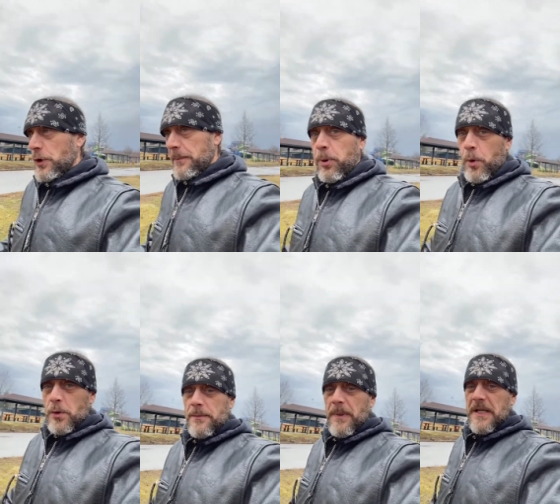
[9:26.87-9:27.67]

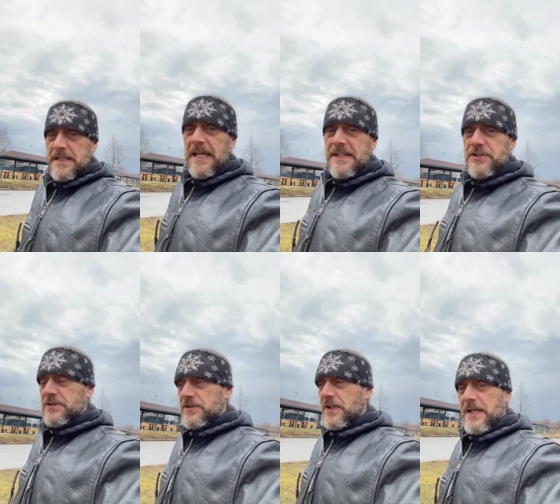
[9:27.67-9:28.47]
important
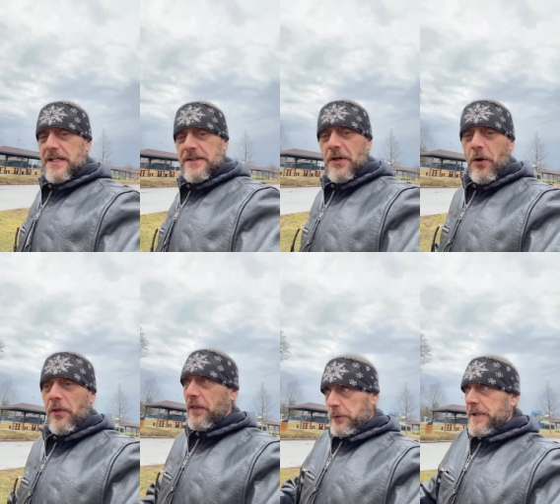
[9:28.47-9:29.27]
medications. You know,
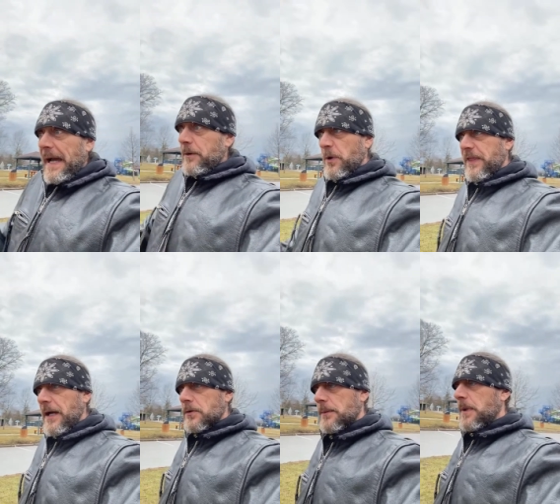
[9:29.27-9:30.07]
they'll die
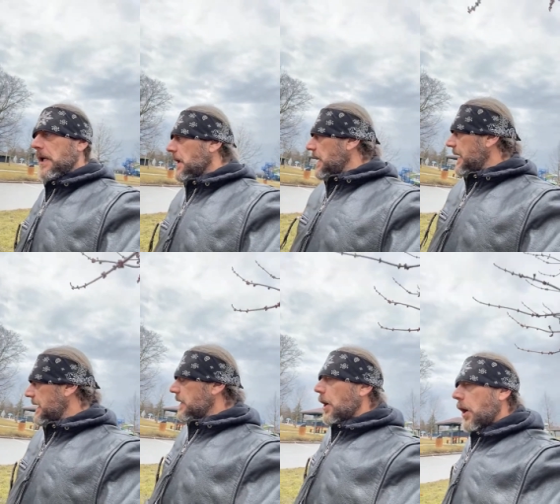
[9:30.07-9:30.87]
without them,
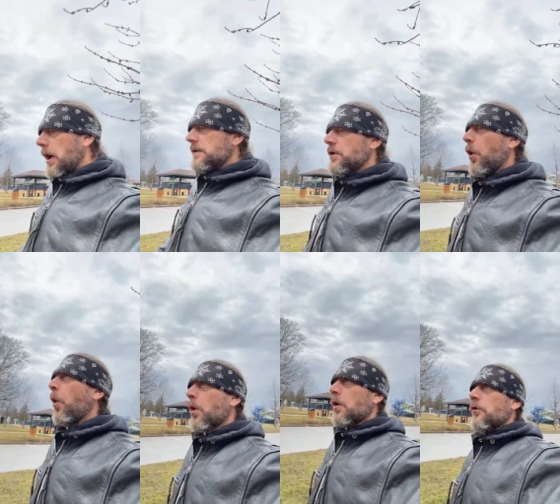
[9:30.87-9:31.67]
and
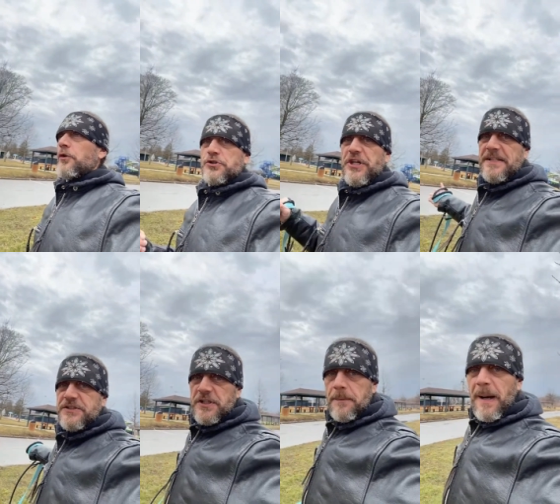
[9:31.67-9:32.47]
or they're
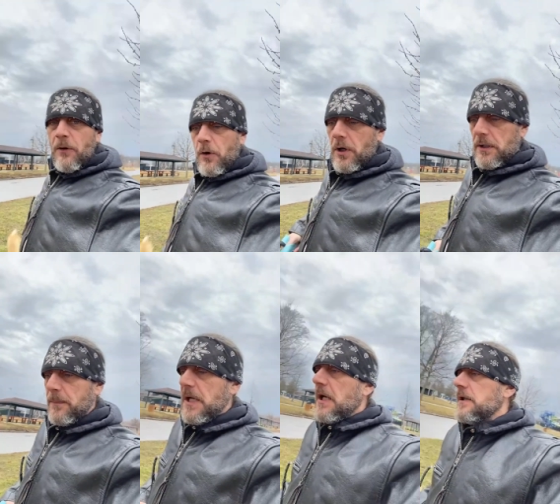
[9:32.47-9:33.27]
changing them out on
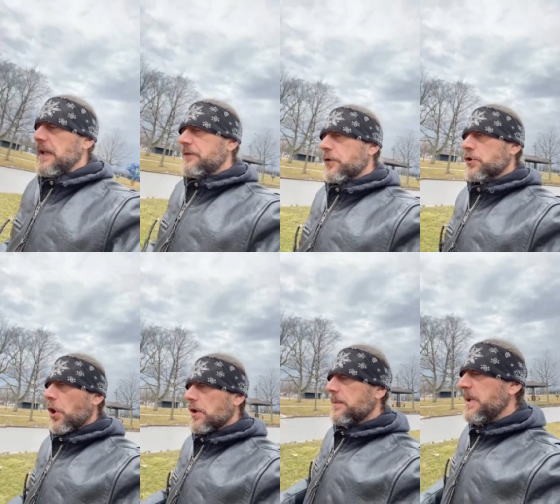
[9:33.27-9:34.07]
them. Like they're
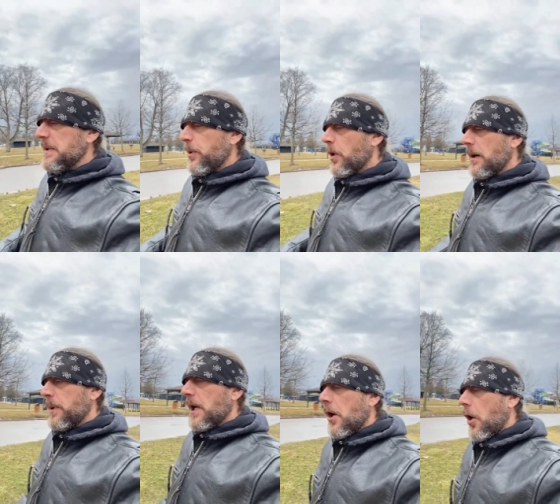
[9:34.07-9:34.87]
calling the people up.
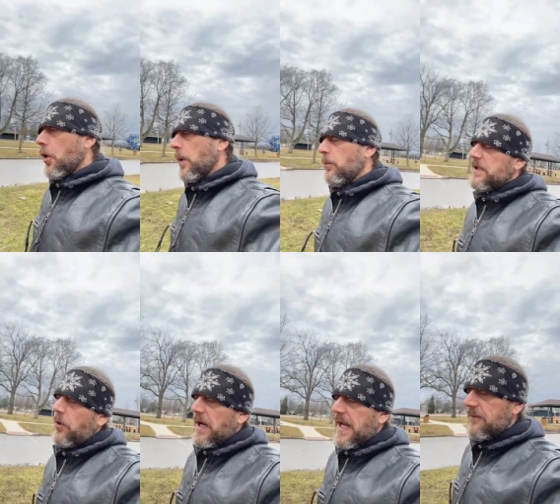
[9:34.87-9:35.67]
Oh, well, we
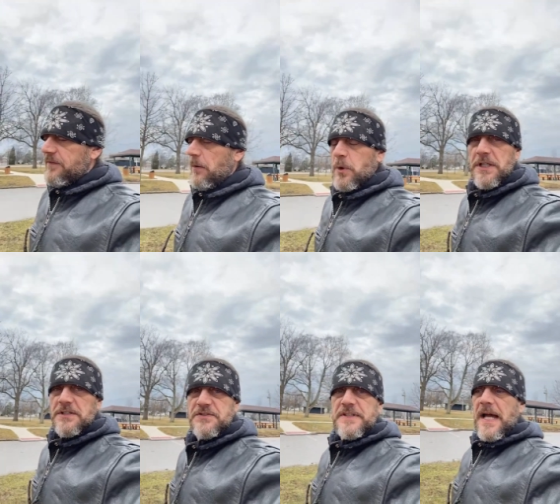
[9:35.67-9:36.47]
don't have that one
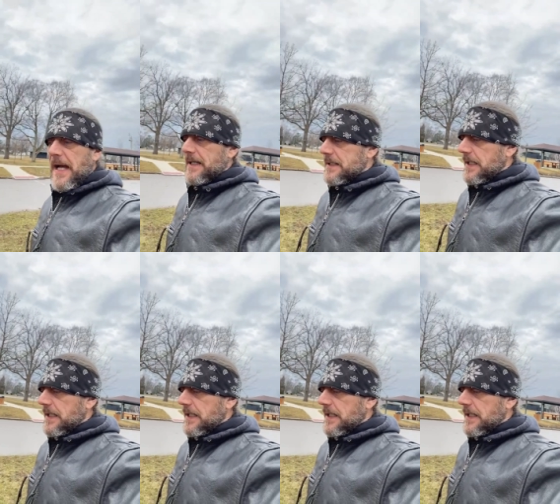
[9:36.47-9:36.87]
in stock,